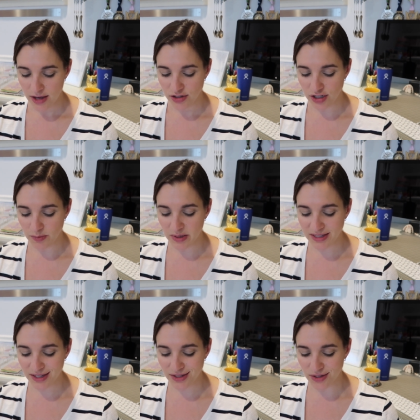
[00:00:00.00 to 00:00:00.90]
She
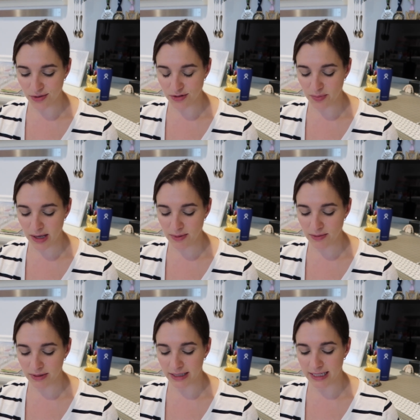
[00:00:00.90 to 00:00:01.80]
misses those
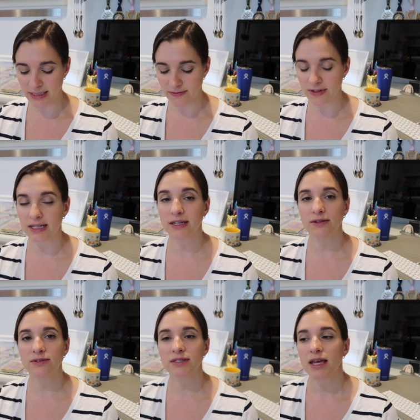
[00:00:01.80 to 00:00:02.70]
baby-related
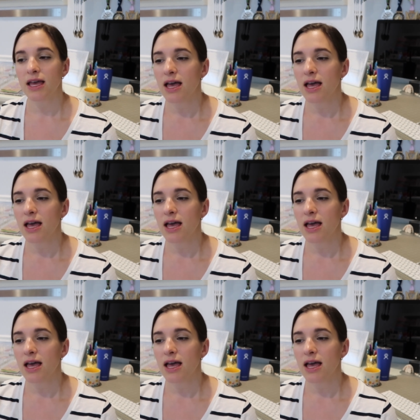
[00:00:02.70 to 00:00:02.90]
videos.